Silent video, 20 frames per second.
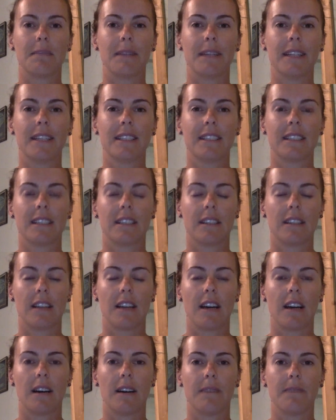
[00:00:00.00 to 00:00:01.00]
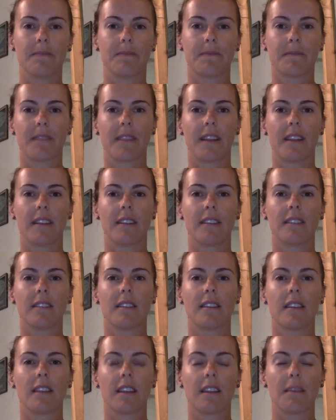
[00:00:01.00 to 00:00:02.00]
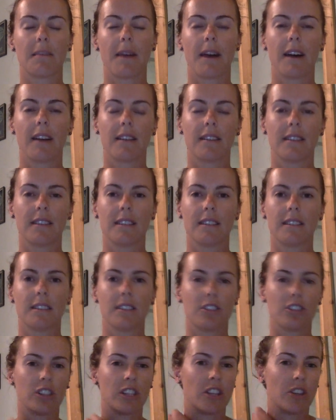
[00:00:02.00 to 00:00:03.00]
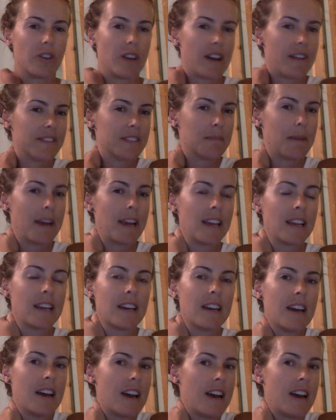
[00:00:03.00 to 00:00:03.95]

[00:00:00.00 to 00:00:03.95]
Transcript: minutes and um, then think about the decision that you have to make.